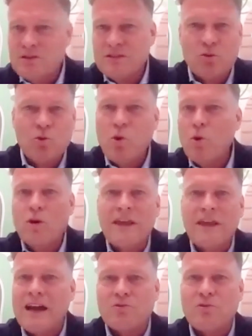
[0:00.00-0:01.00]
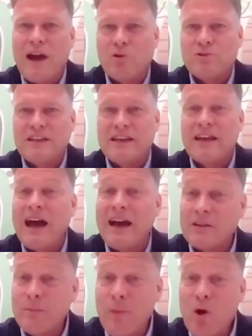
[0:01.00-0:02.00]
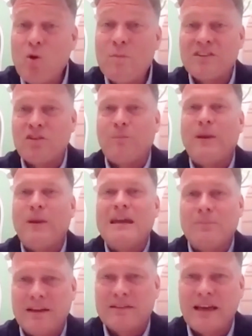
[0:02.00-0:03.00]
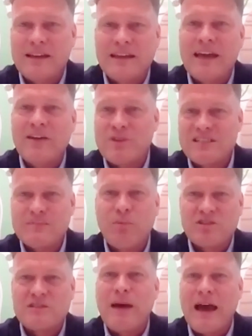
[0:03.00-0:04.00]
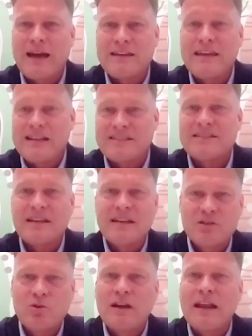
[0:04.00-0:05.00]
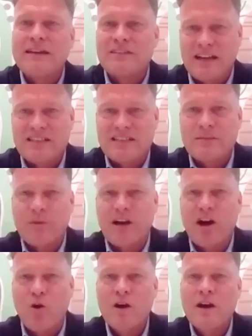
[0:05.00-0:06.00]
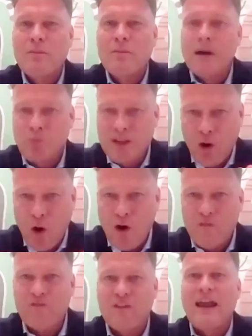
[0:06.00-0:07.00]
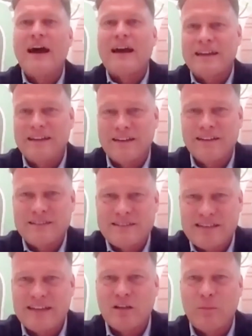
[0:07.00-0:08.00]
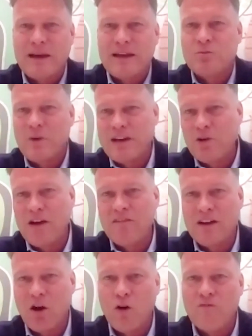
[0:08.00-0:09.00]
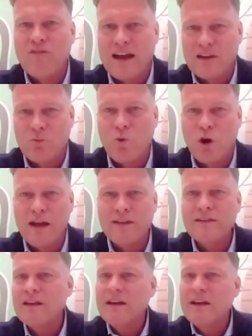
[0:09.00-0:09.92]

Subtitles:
do all that routing at the moment of payment and get a response back. Yes, you can let the customer go. But with offline settlement, where you have an offline wallet,